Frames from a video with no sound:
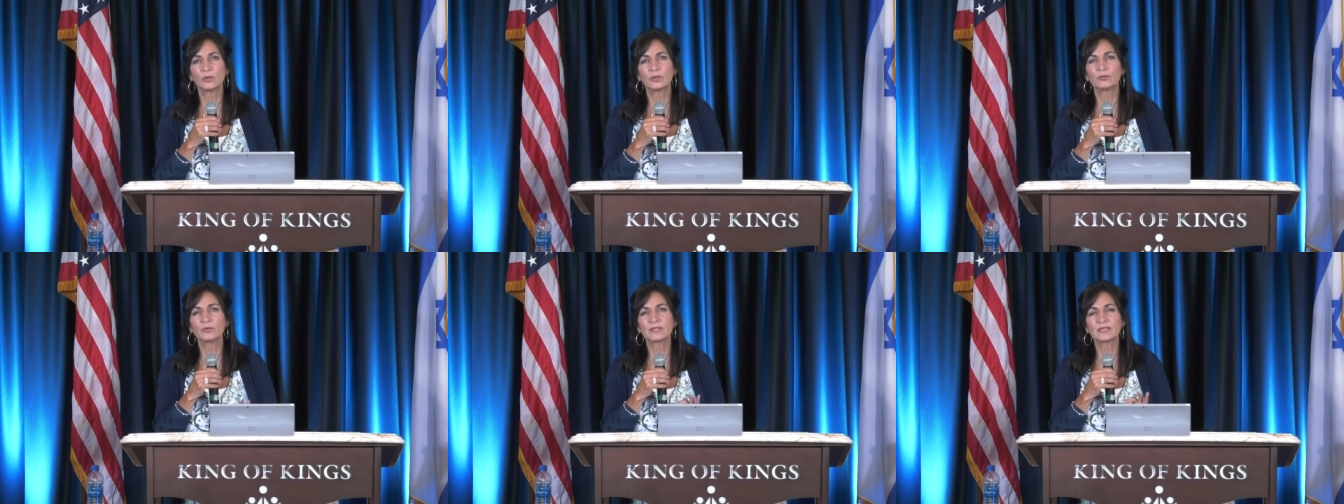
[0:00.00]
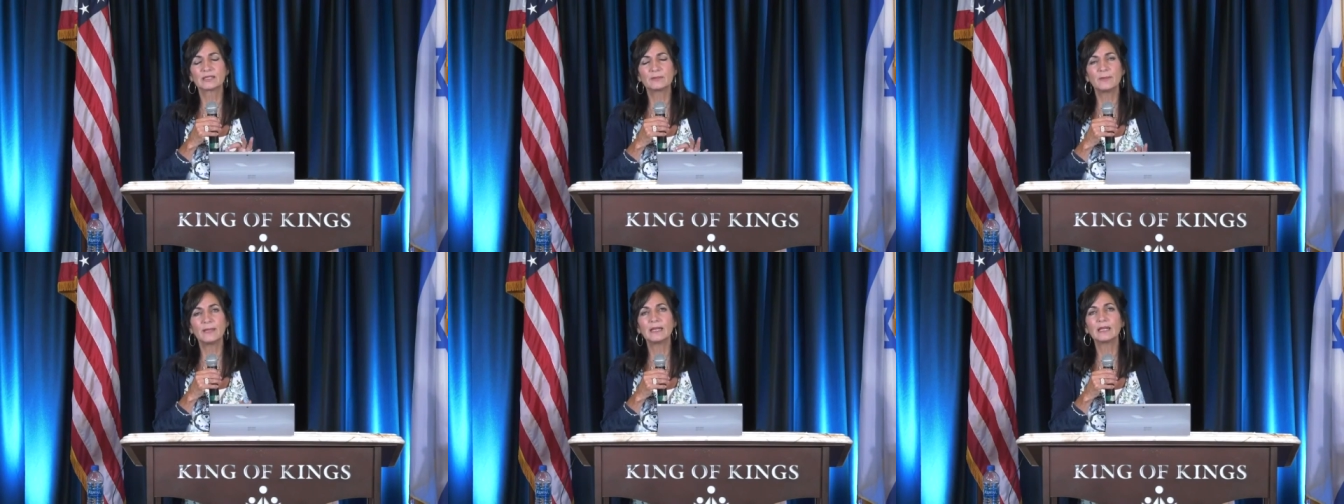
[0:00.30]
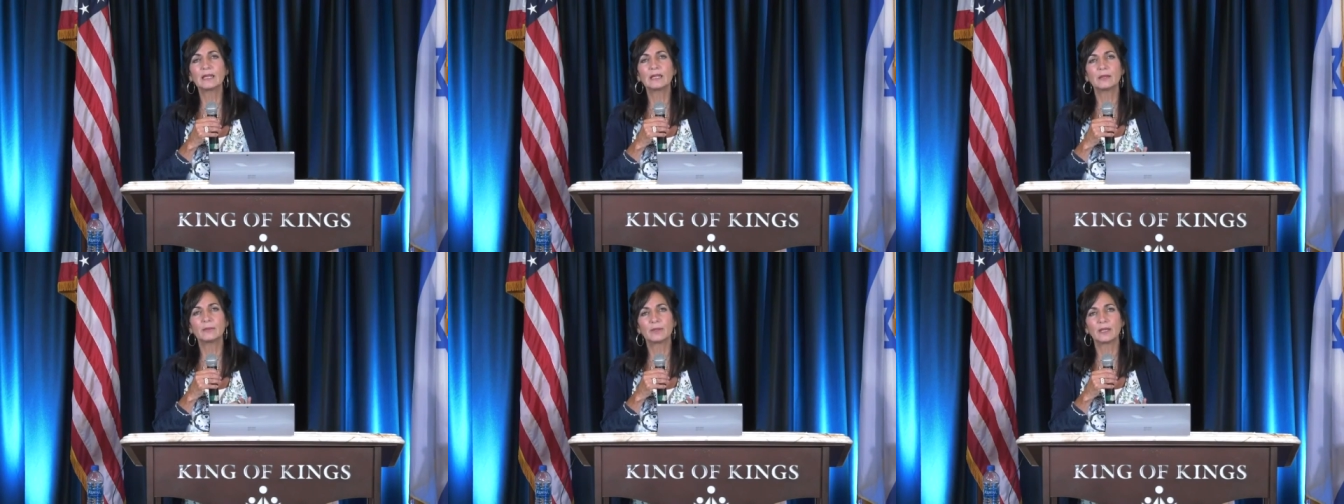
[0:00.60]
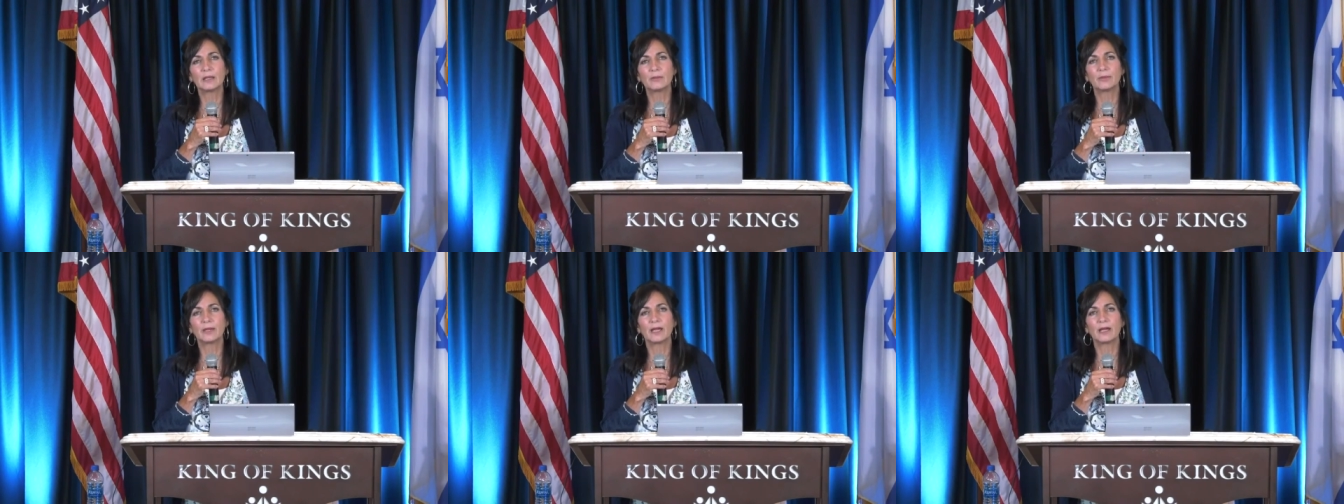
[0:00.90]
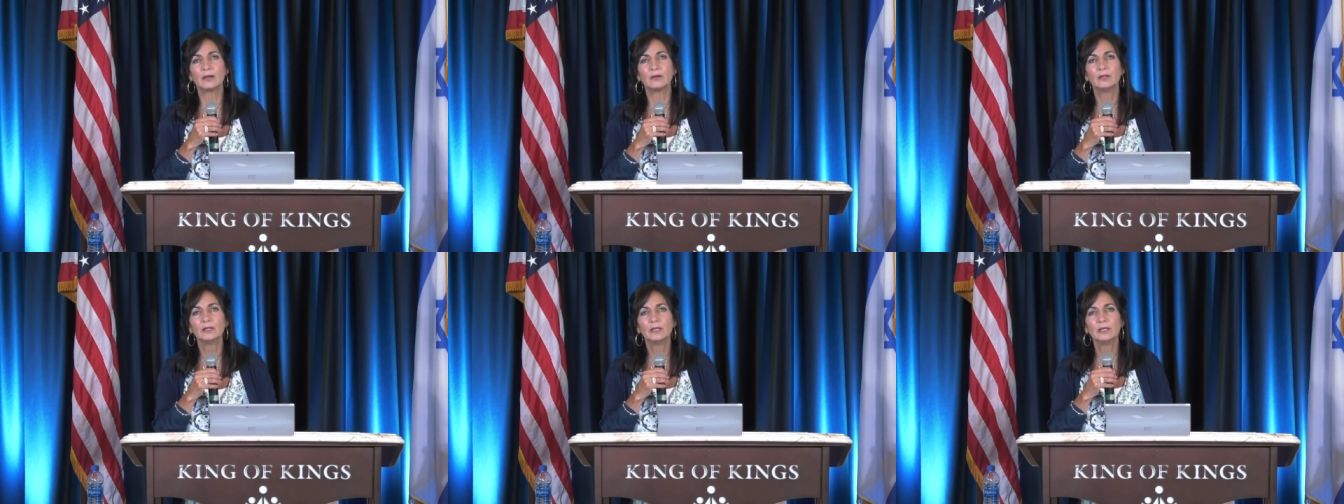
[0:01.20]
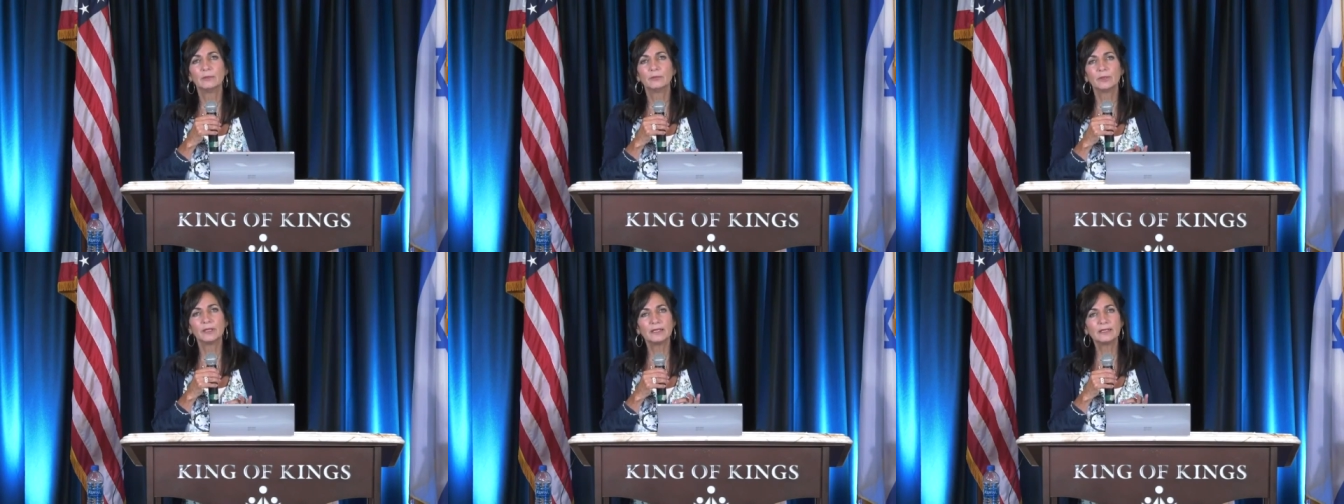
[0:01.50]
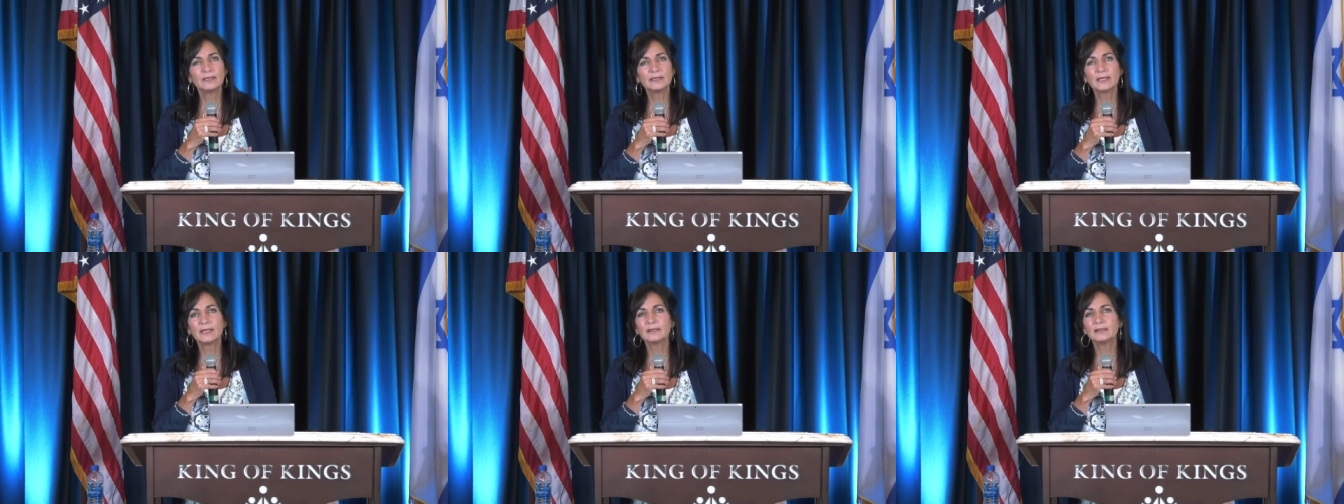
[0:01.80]
the Lord was speaking to me about.
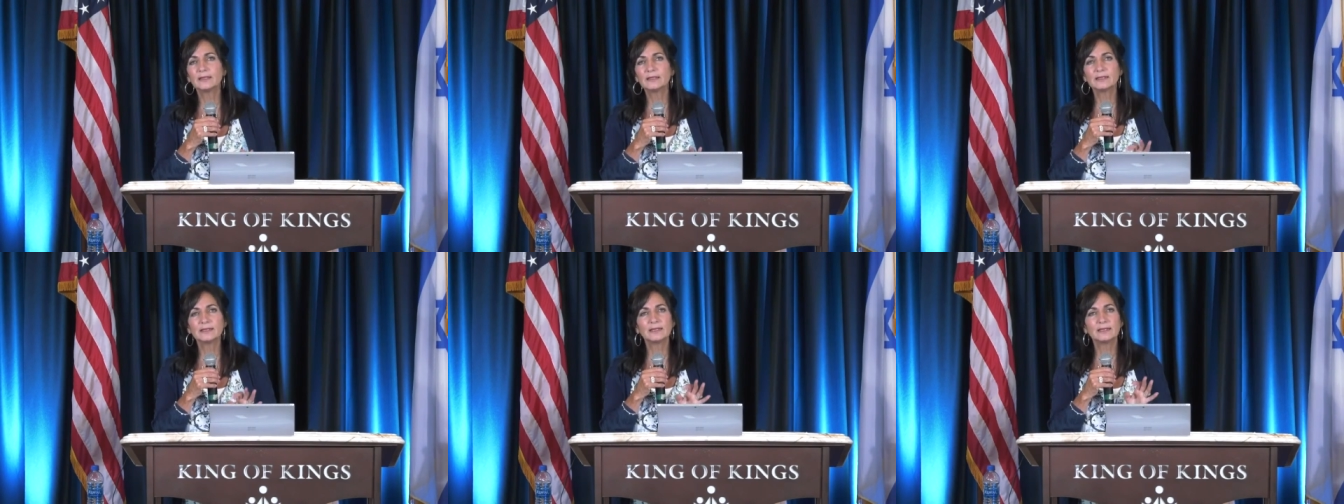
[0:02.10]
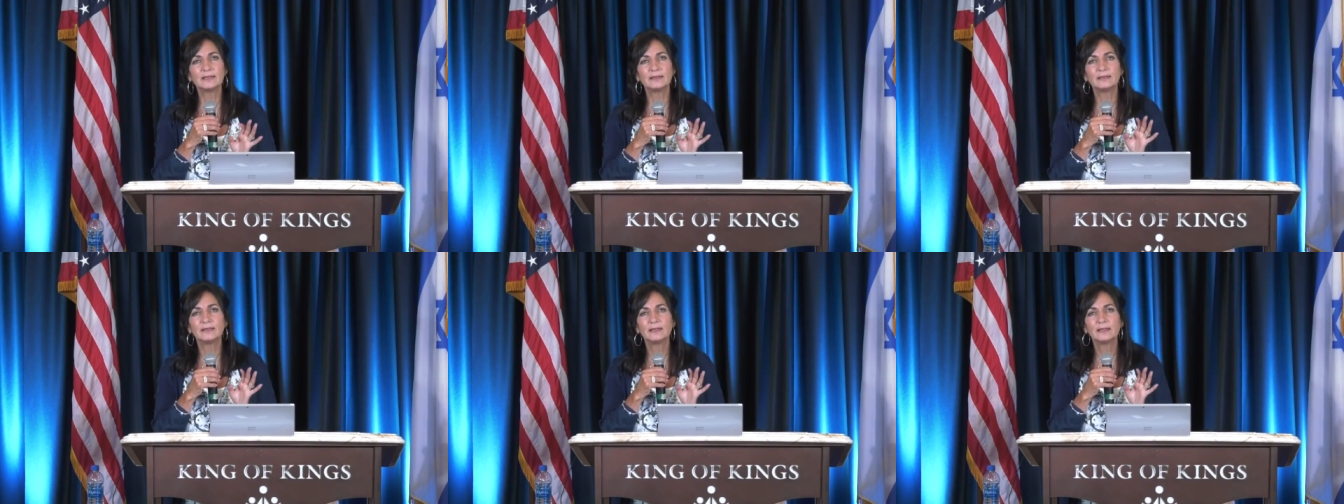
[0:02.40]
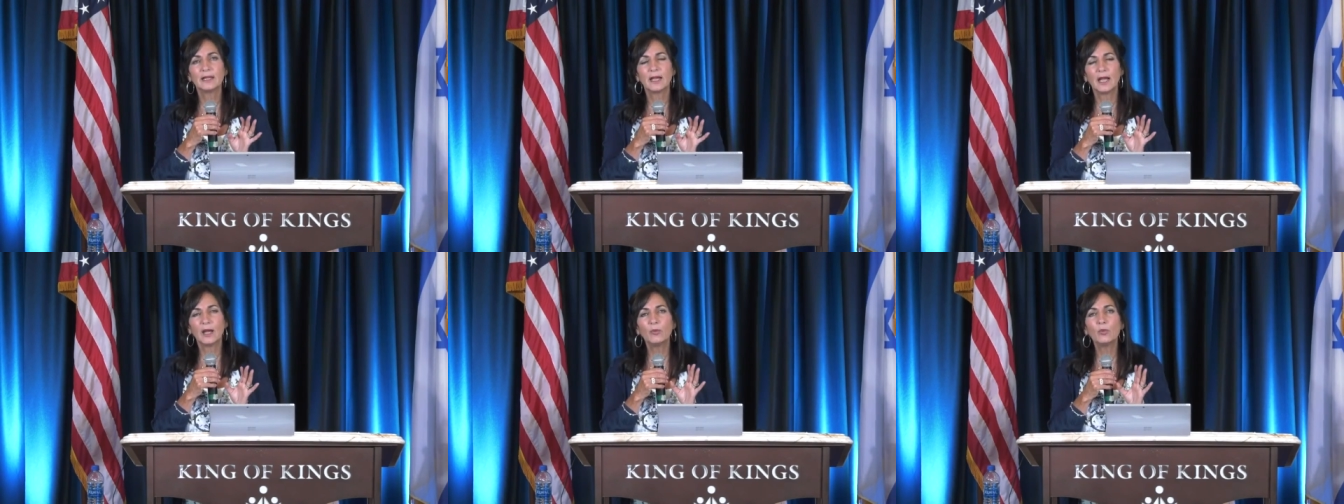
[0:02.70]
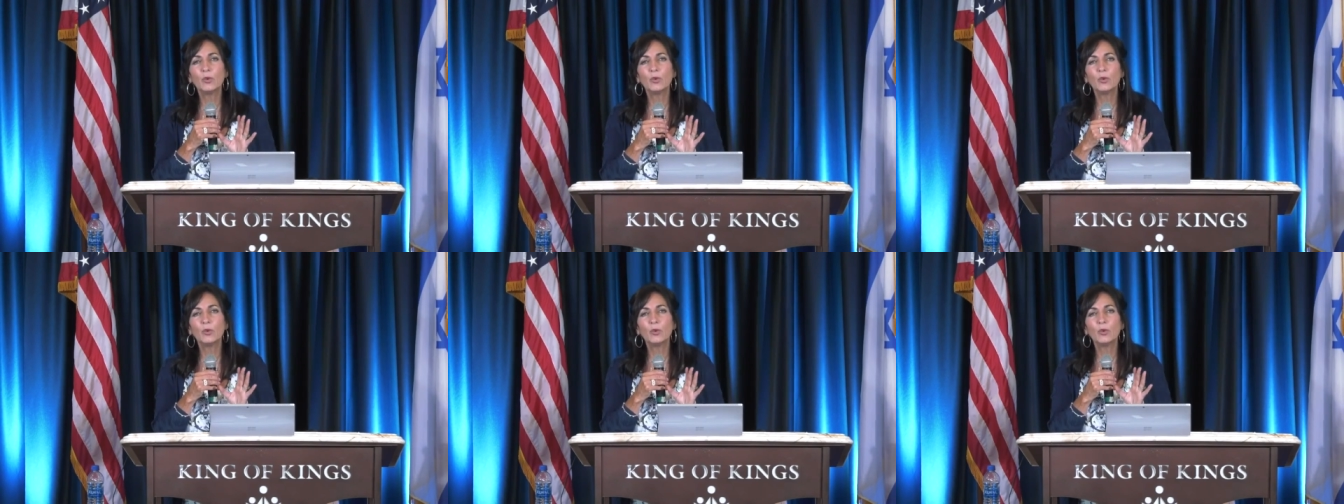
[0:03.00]
But he said, listen,